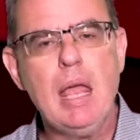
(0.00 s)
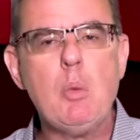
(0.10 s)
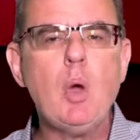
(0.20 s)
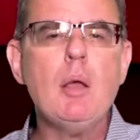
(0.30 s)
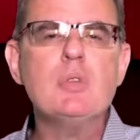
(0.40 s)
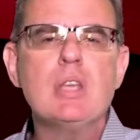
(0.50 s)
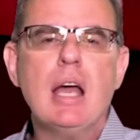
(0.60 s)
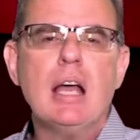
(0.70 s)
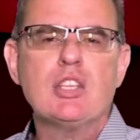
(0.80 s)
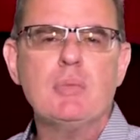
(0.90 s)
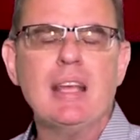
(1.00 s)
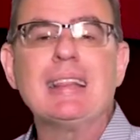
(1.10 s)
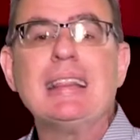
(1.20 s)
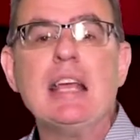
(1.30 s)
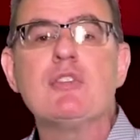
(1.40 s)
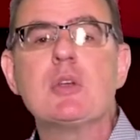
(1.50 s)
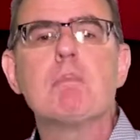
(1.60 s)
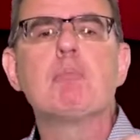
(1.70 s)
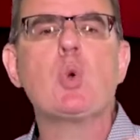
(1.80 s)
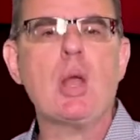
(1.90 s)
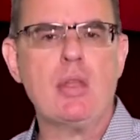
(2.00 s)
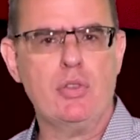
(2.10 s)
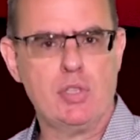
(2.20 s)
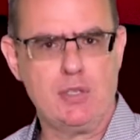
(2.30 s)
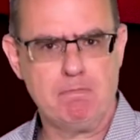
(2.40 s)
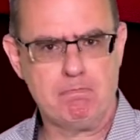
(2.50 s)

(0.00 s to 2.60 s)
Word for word: And when I was something that lives, breathes.